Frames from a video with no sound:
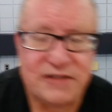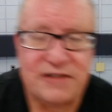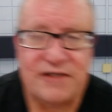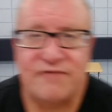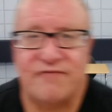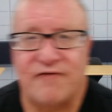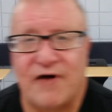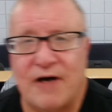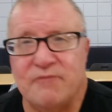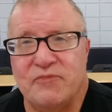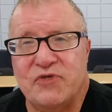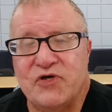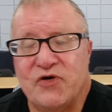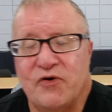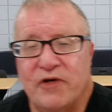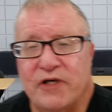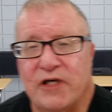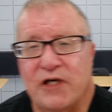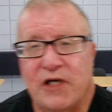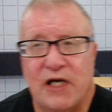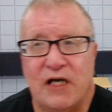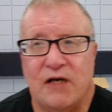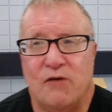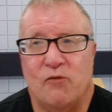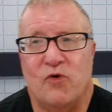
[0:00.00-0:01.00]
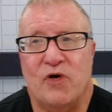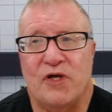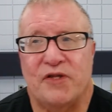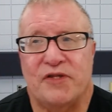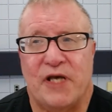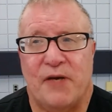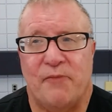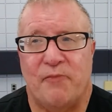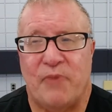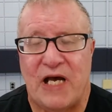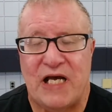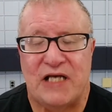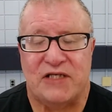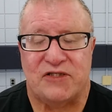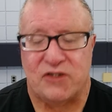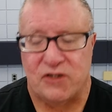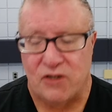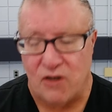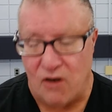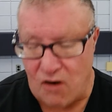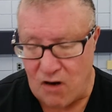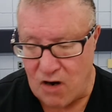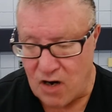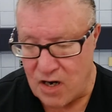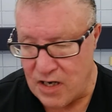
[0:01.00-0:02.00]
if I'm doing it with a patient
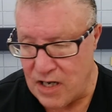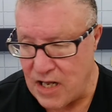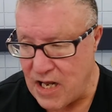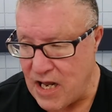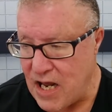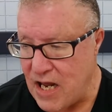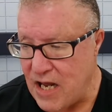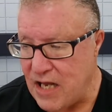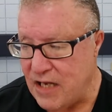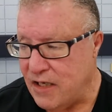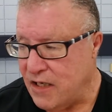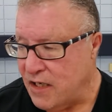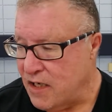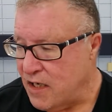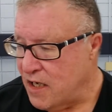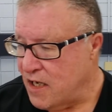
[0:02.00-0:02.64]
on a